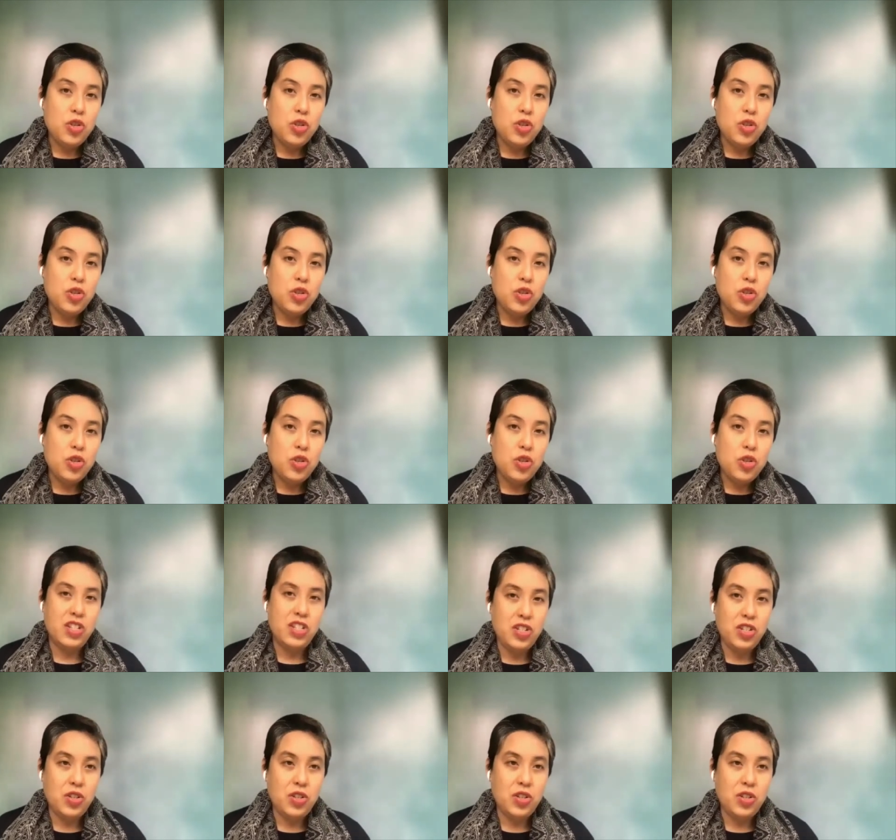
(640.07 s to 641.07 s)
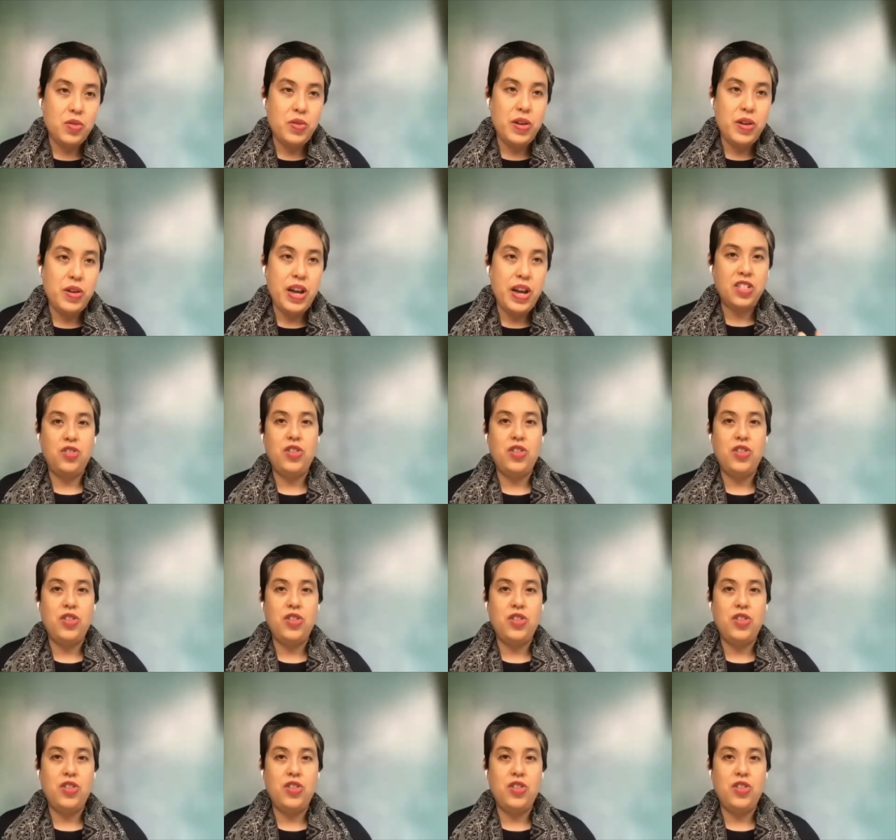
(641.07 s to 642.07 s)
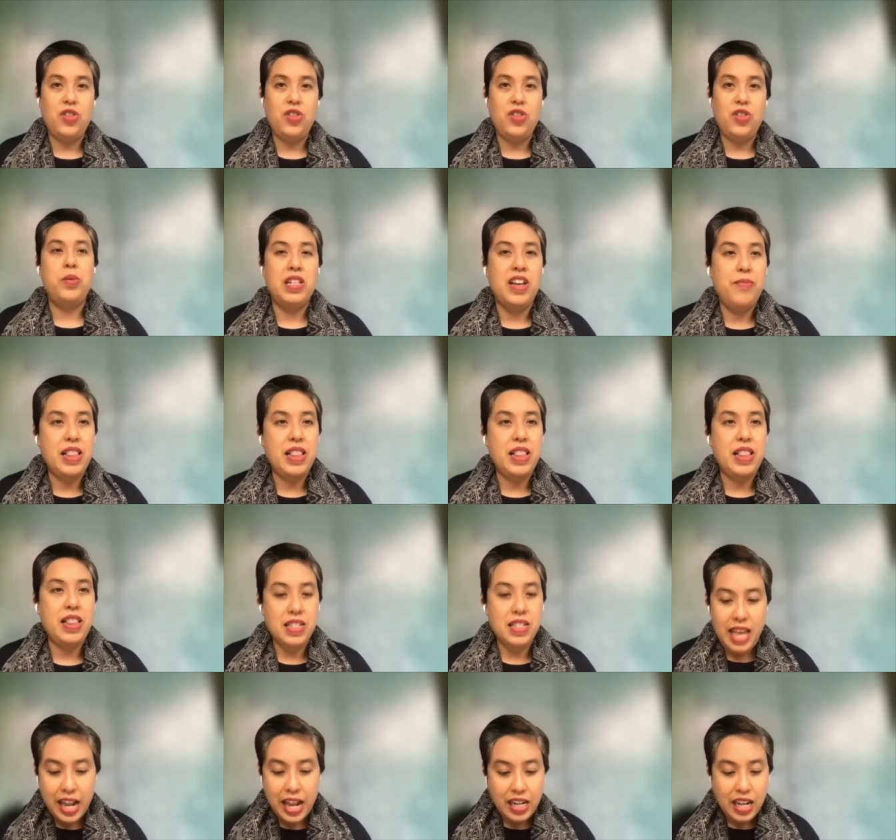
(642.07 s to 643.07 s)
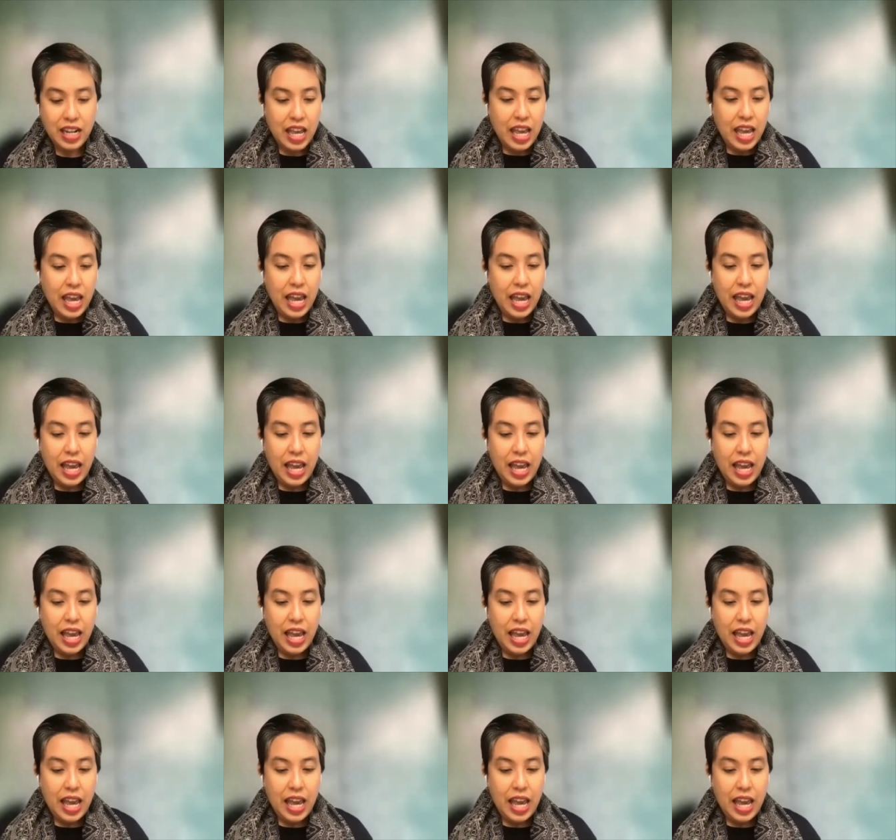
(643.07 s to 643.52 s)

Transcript: and just do what we need to do and strive for work life balance.